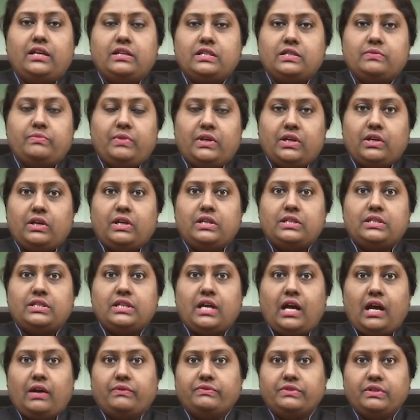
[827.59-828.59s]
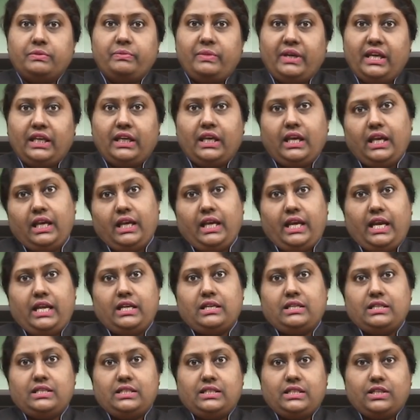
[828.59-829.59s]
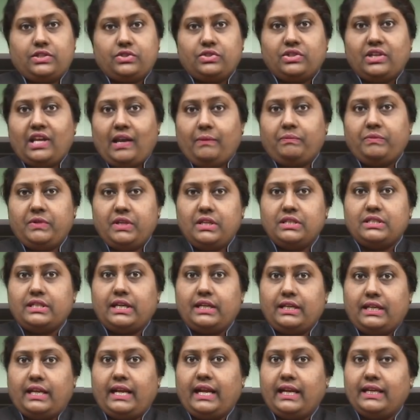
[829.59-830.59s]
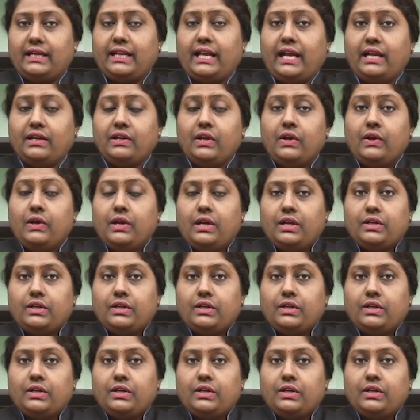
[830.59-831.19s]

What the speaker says: It is because after baking it is just kept inside airtight,